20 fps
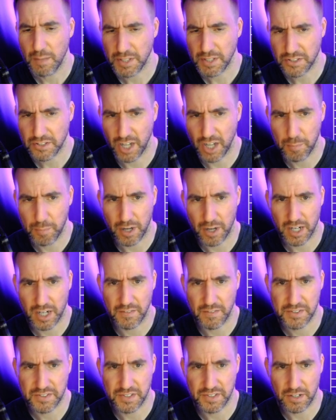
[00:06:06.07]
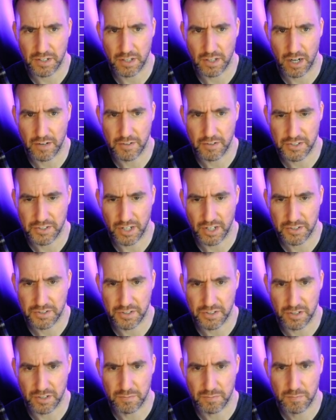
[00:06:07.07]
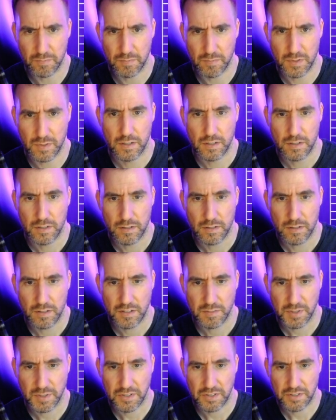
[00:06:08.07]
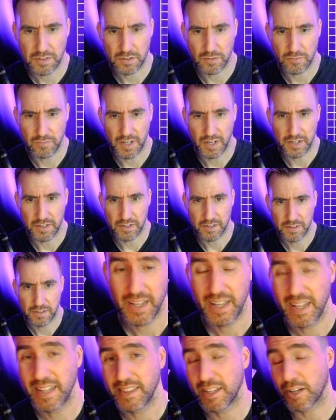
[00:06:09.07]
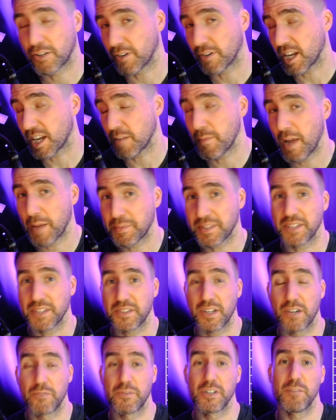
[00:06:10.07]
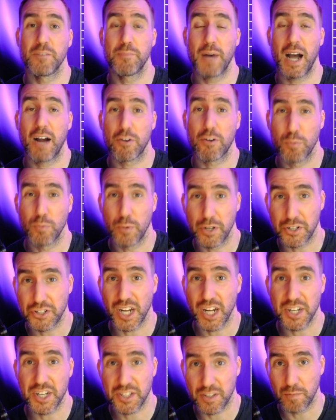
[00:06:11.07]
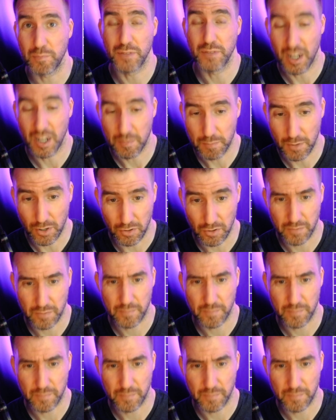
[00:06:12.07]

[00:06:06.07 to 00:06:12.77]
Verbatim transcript: the top part kind of a subtle orange also. Let's make this a little redder. Now gradient maps get their real power when we change the blend mode.